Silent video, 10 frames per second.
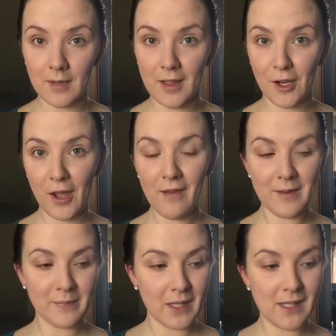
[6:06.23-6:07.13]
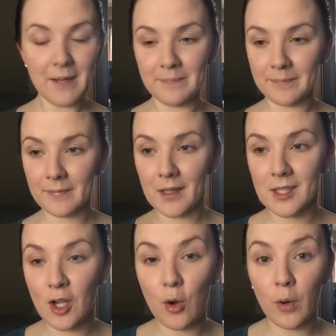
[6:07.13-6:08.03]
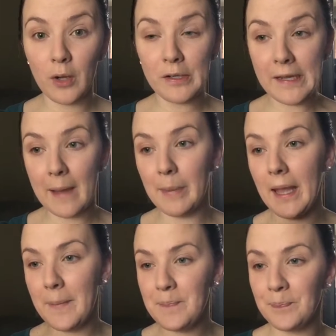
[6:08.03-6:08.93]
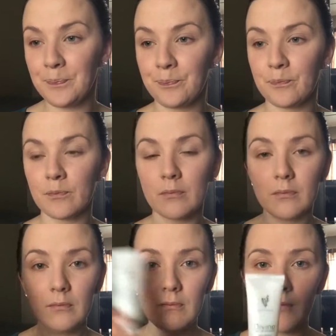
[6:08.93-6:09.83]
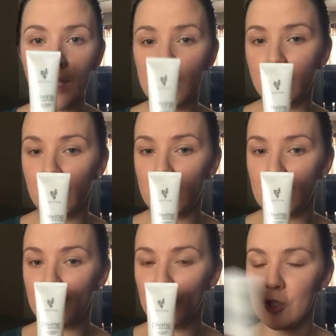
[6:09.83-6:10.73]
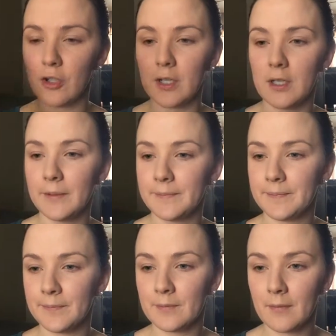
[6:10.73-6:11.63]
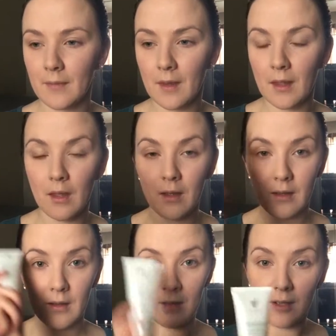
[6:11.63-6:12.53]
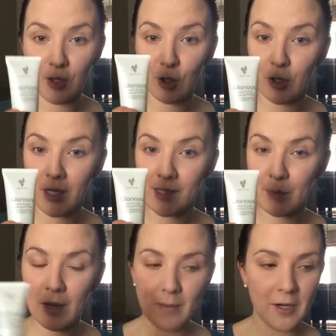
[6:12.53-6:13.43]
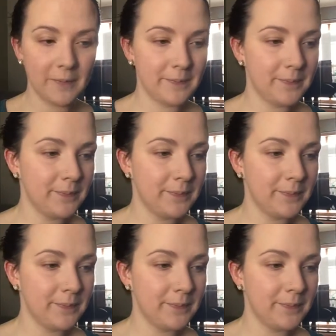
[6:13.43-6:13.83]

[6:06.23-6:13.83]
And there you have it. That's it. So quick recap again. Divine Daily Moisturizer, Glorious Primer,